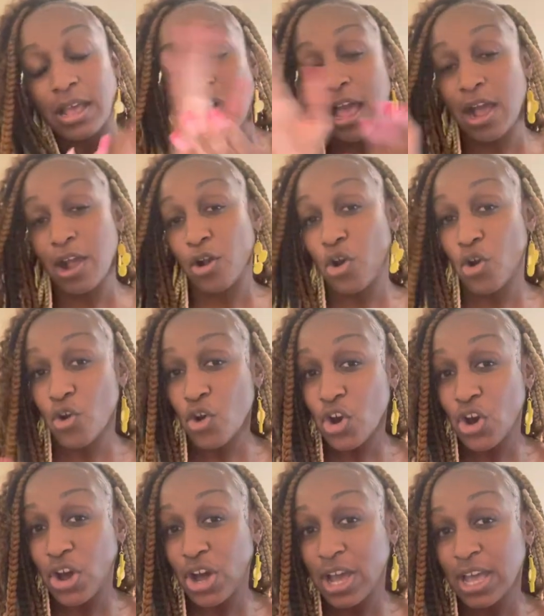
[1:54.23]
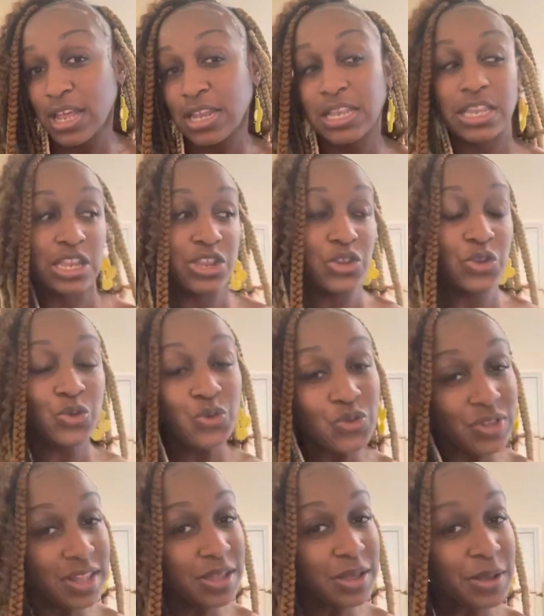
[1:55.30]
I go on to use
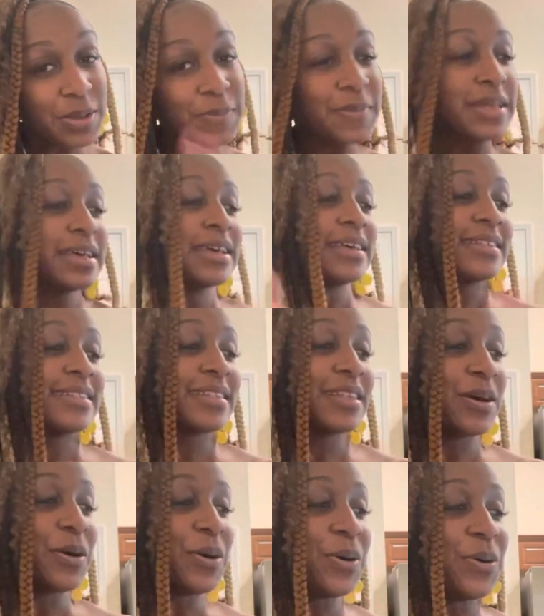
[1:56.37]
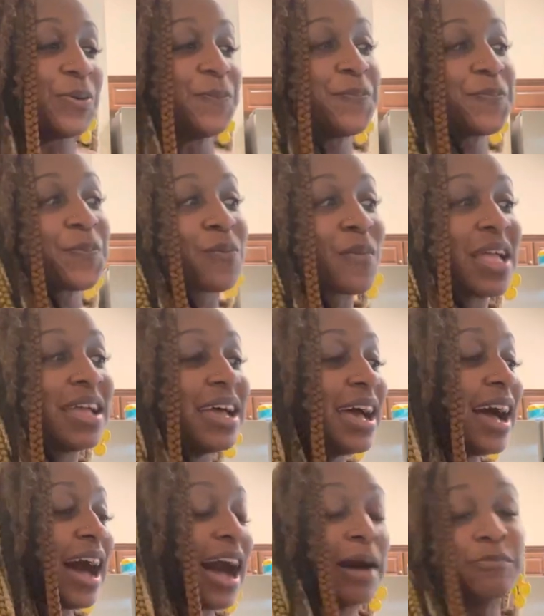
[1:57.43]
them. So
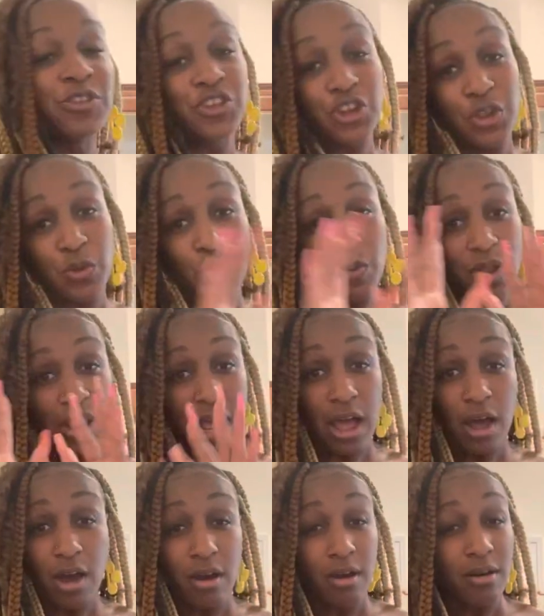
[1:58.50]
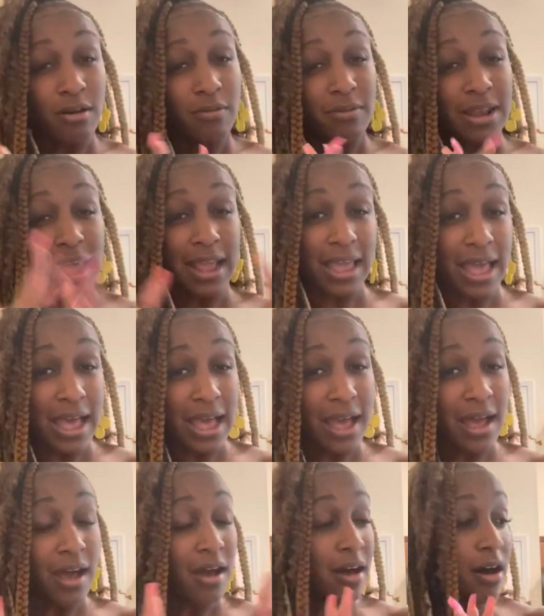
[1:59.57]
I'm gonna show you what I
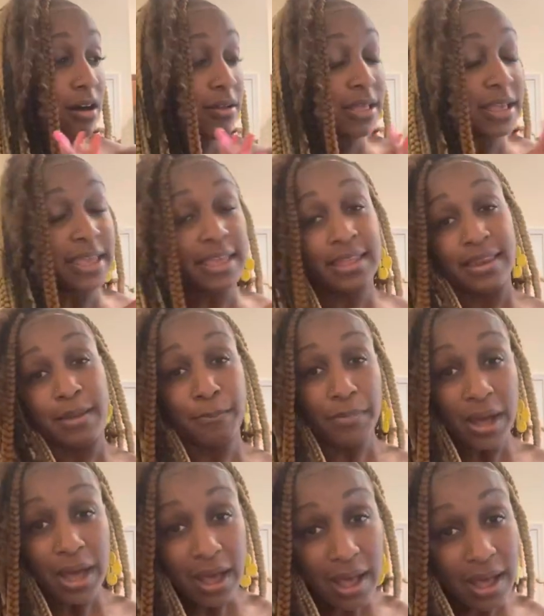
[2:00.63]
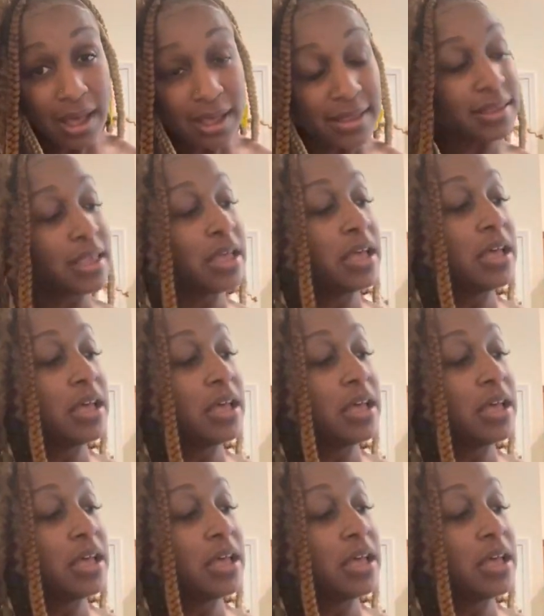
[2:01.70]
got all in the box.